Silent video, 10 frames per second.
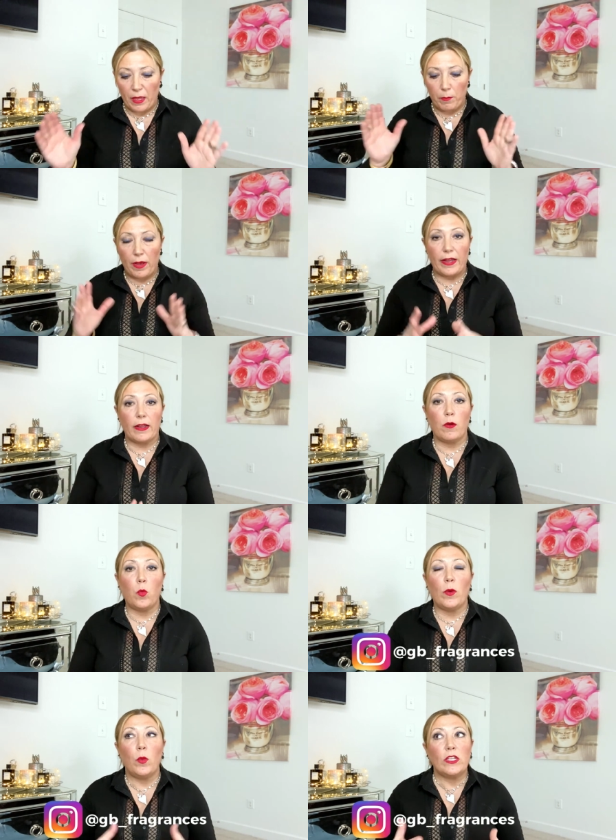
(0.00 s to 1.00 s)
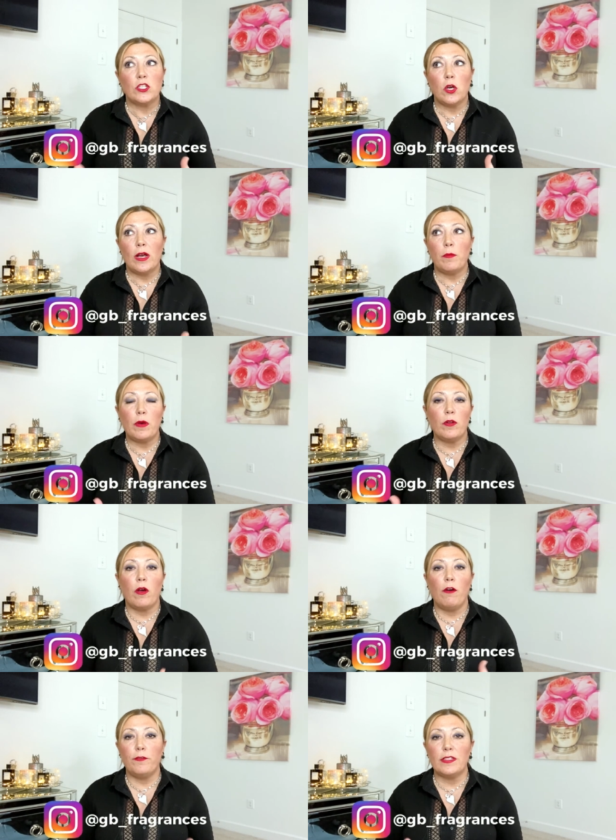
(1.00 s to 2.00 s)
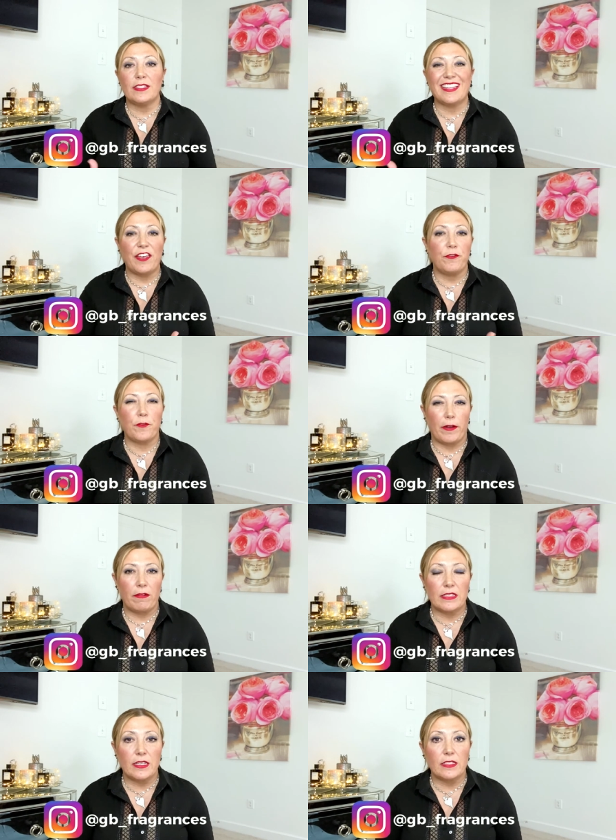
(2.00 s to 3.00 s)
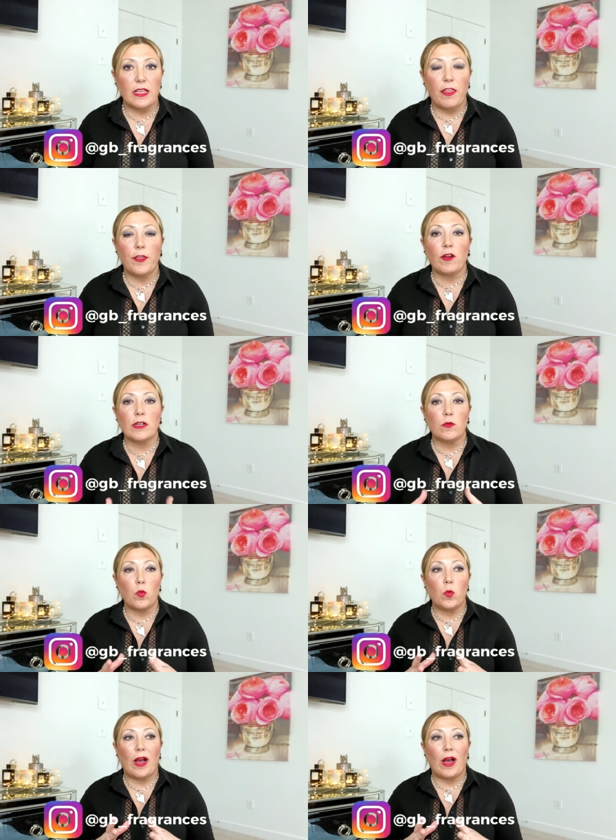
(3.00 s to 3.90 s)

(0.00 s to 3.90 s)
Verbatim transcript: But when we talk about office safe fragrances, there are